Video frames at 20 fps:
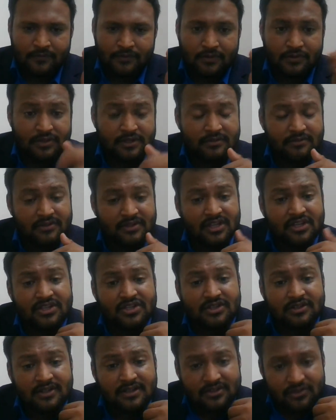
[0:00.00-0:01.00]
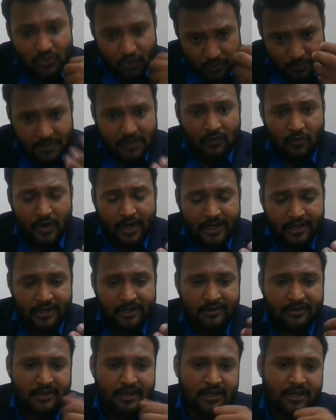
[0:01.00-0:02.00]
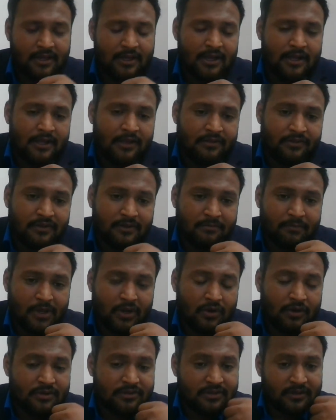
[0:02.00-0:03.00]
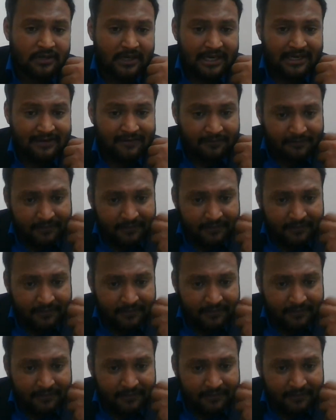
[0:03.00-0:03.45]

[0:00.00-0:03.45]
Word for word: So th this, this should be avoided the, because it